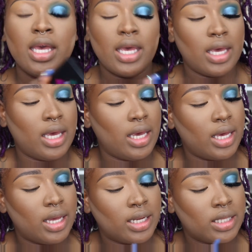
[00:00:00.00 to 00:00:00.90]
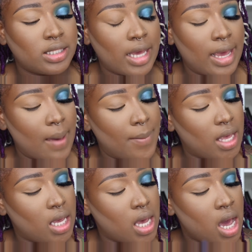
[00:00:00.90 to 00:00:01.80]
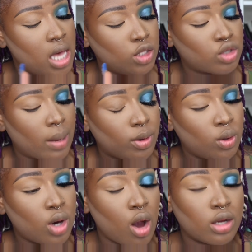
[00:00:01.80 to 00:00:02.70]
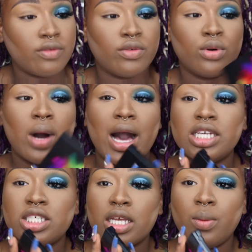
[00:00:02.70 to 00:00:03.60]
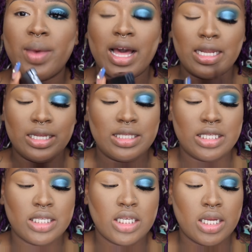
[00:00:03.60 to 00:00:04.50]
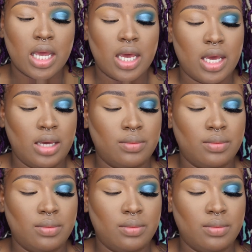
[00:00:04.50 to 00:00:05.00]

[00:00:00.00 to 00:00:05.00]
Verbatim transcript: and Tammi Tropical Carnival eyeshadow palette today.